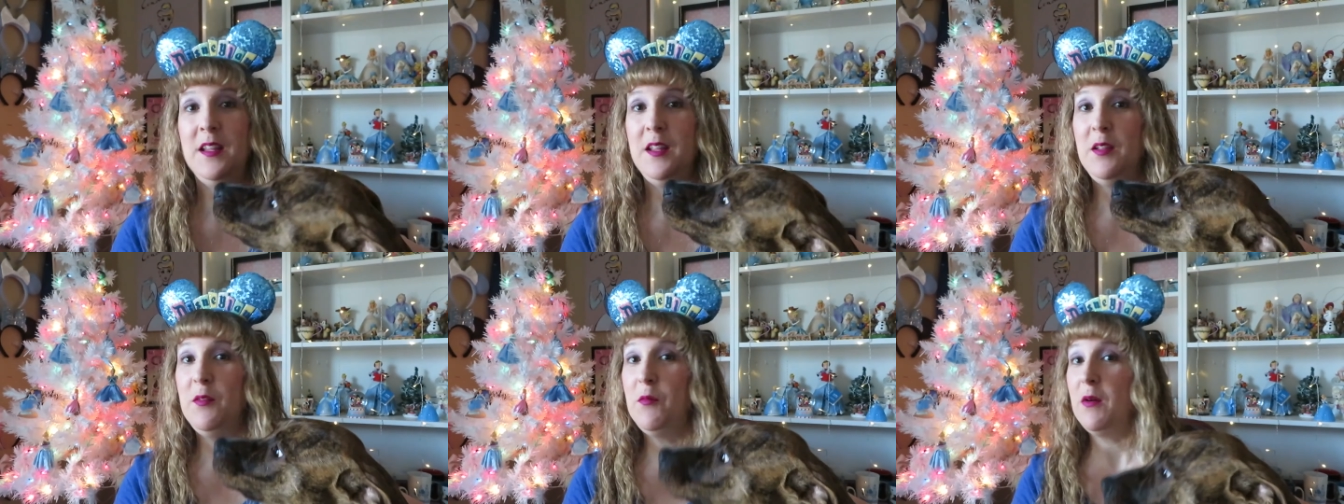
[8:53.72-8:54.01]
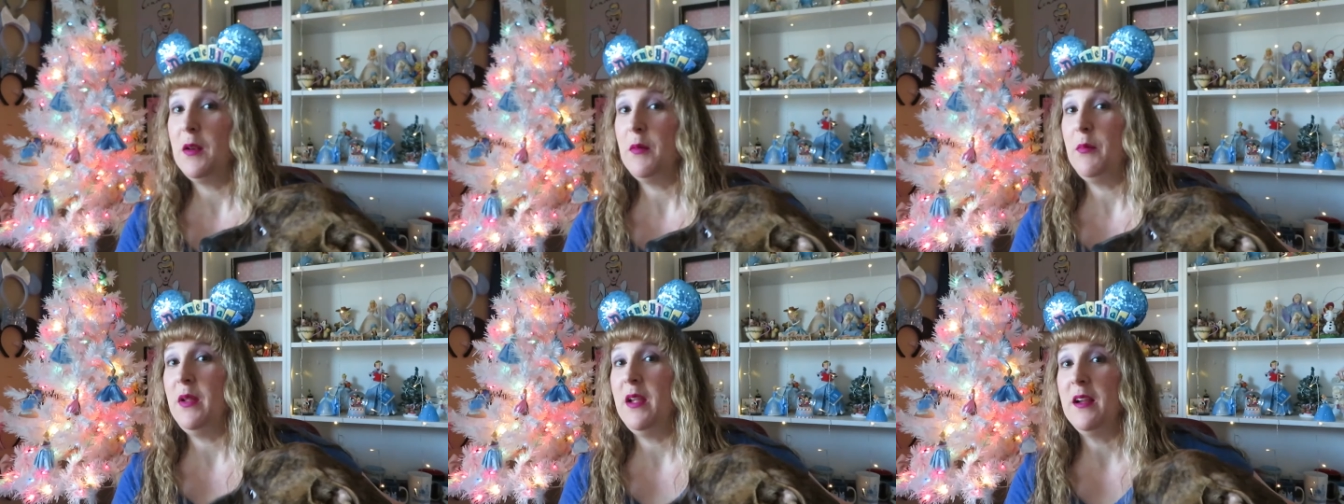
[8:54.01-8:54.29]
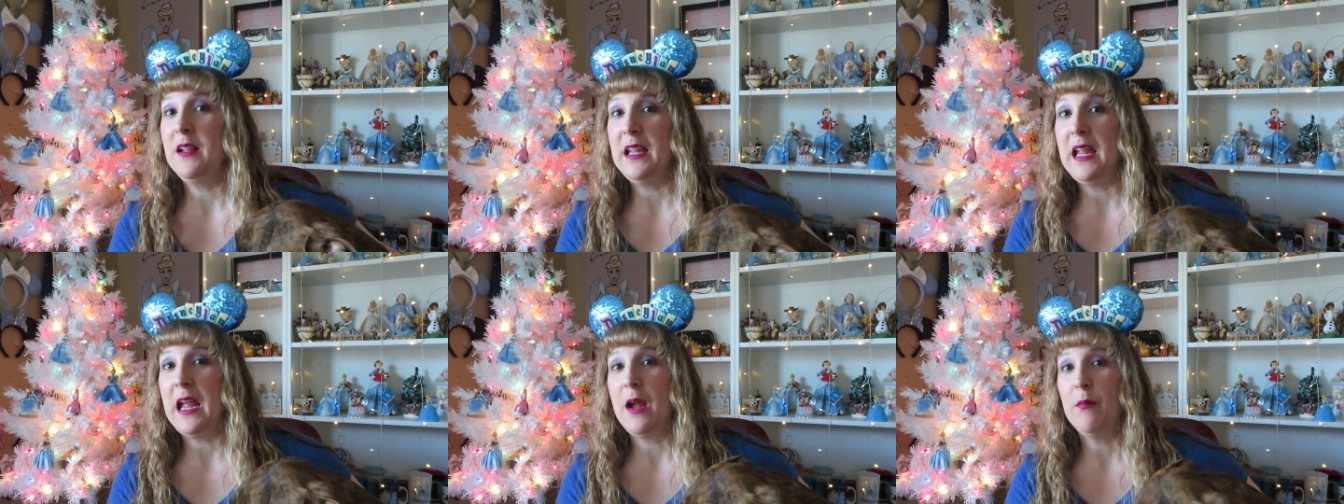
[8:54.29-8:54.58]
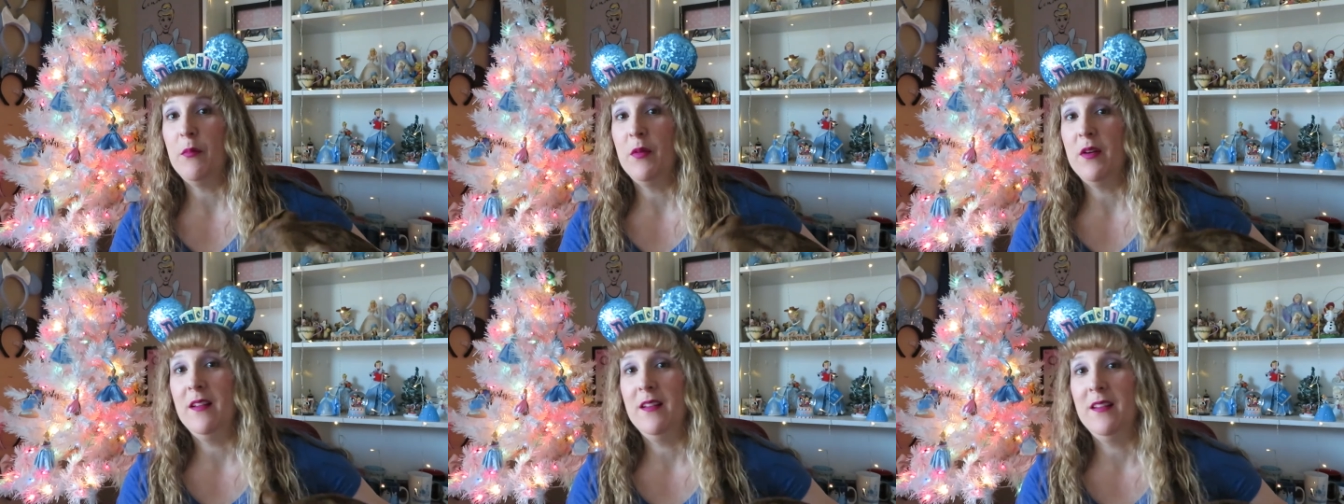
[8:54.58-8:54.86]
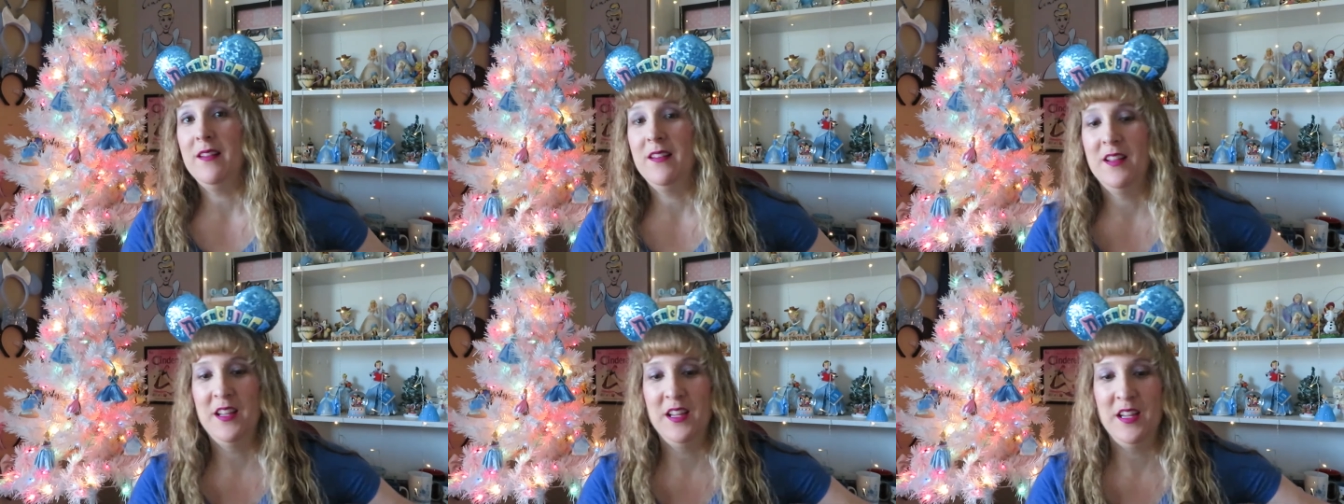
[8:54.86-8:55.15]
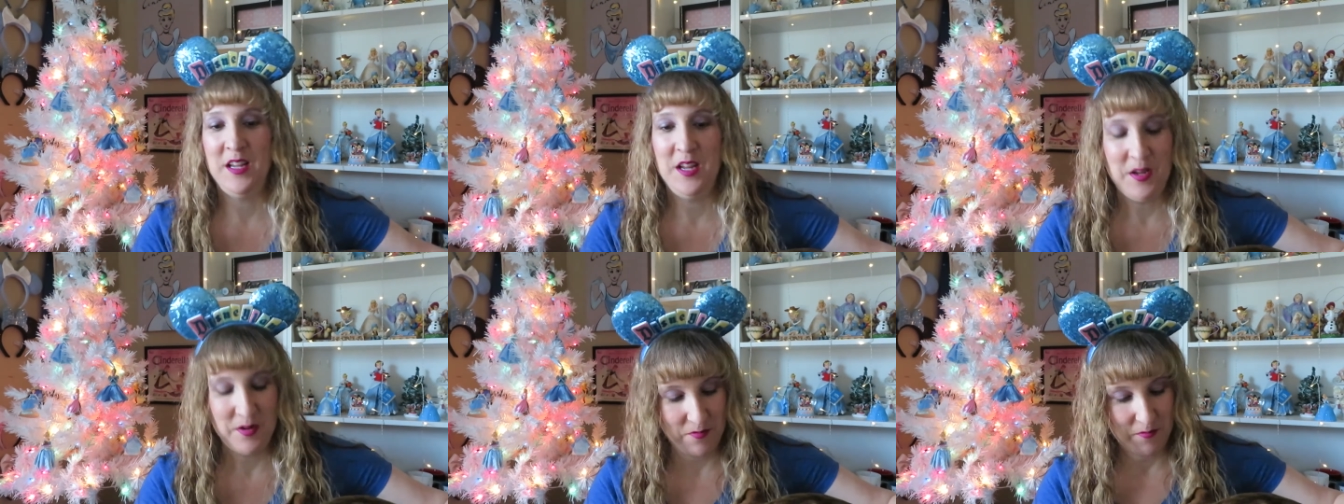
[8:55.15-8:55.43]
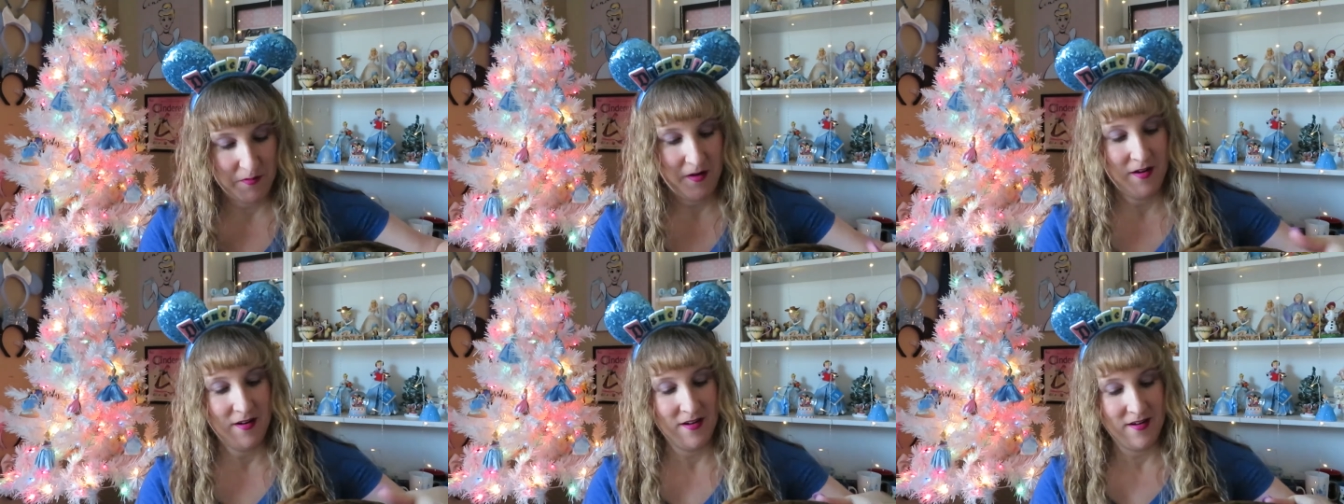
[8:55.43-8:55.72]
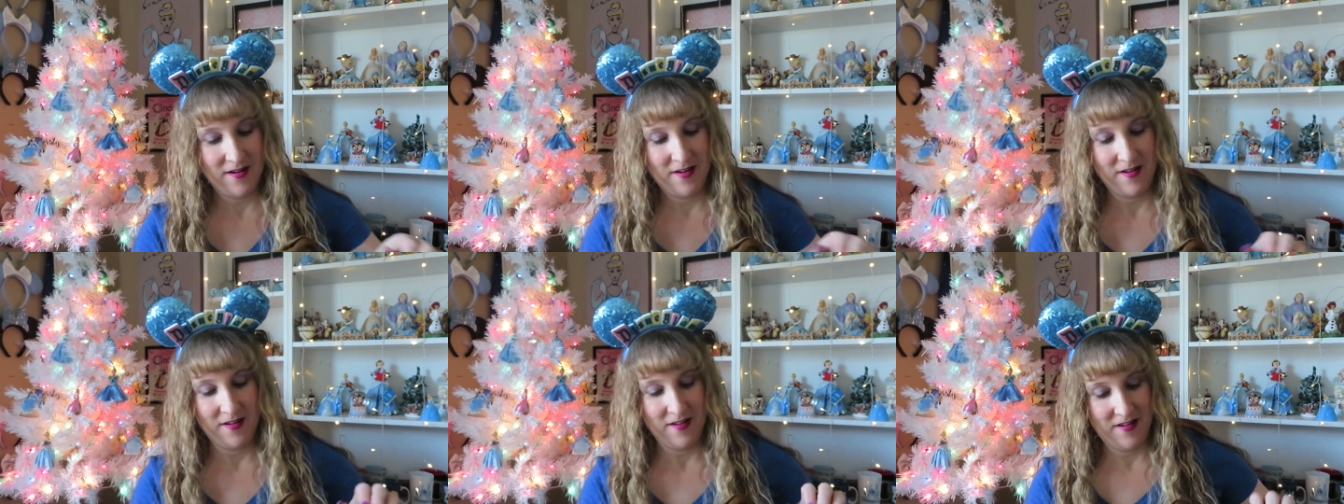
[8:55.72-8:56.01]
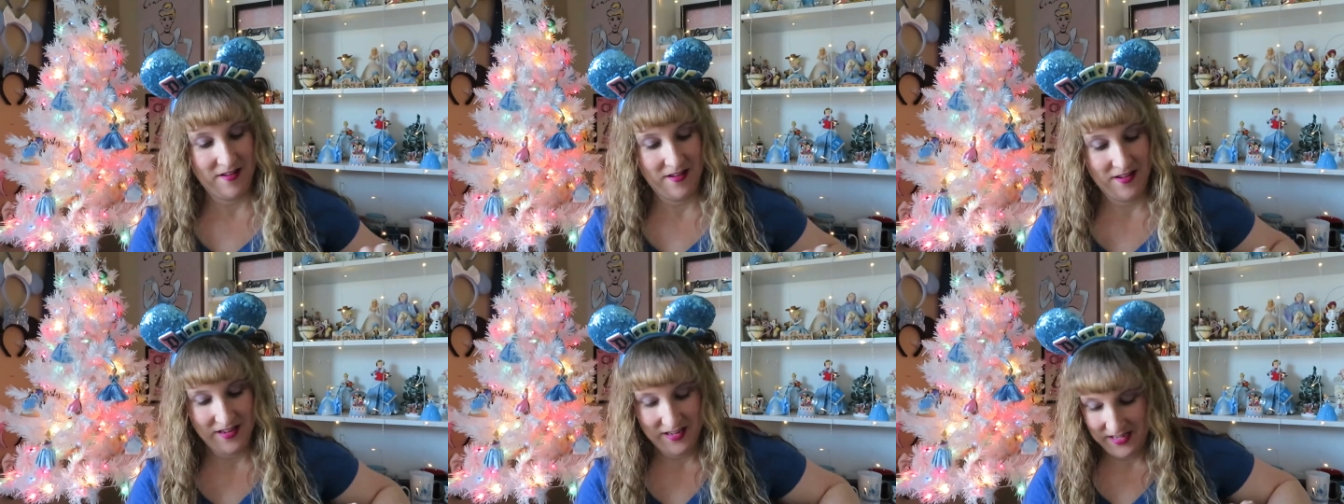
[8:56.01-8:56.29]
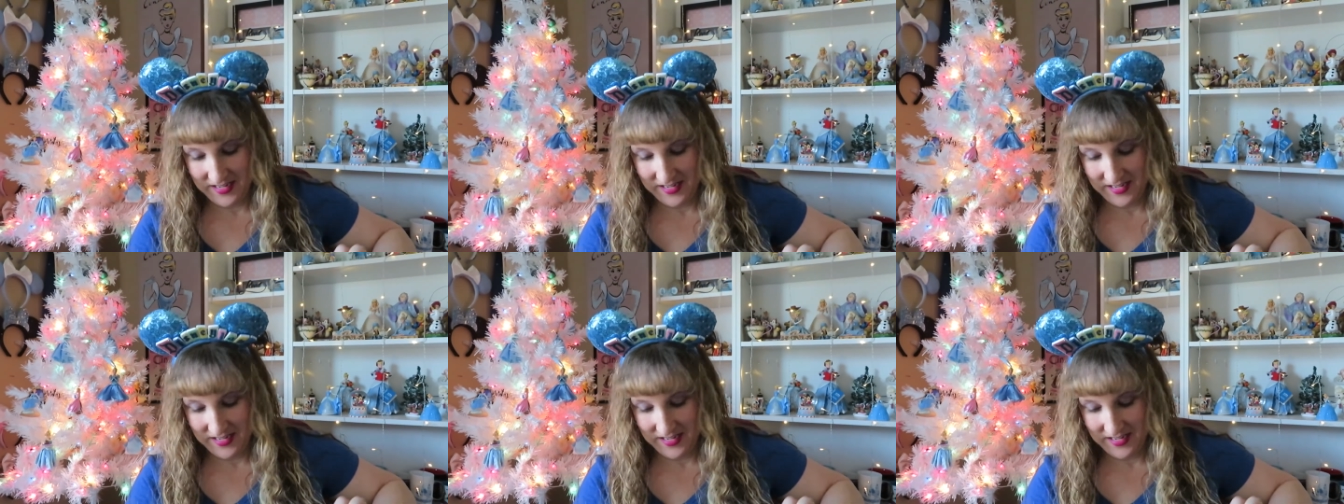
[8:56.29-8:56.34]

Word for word: You want to be on camera? You are, huh?